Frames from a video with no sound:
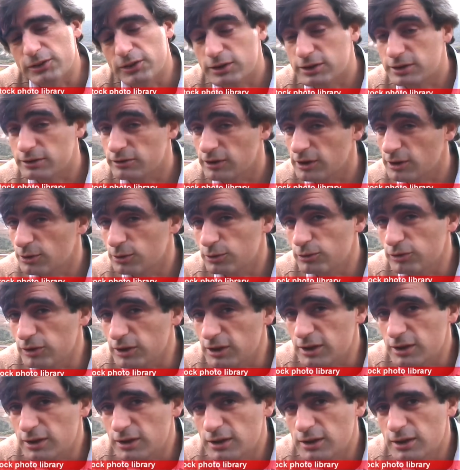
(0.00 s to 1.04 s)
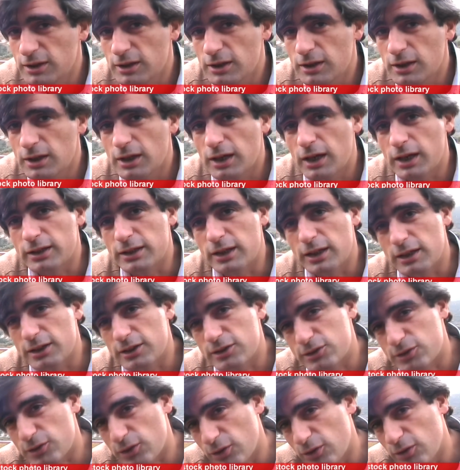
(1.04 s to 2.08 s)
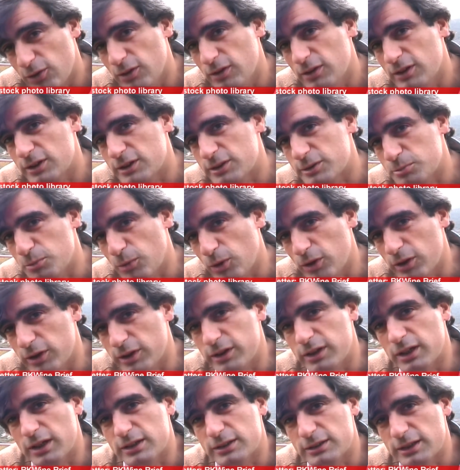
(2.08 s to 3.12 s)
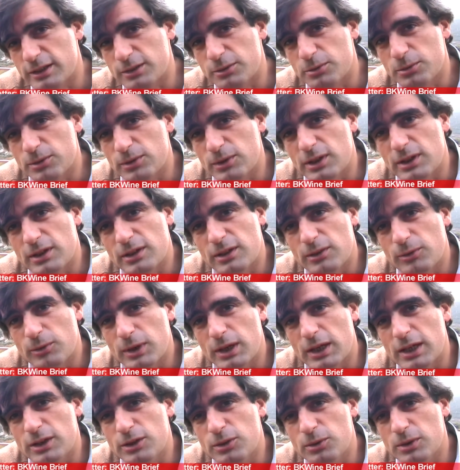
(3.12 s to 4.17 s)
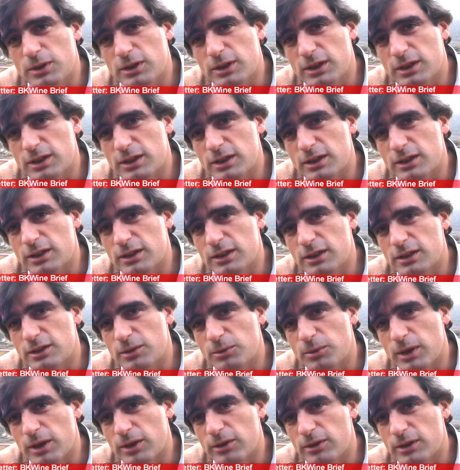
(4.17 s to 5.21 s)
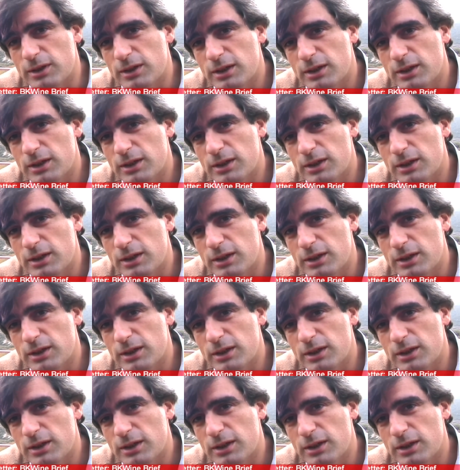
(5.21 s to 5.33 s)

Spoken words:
It's a very good vineyard, and then it's all the small details that we can do it in the winery.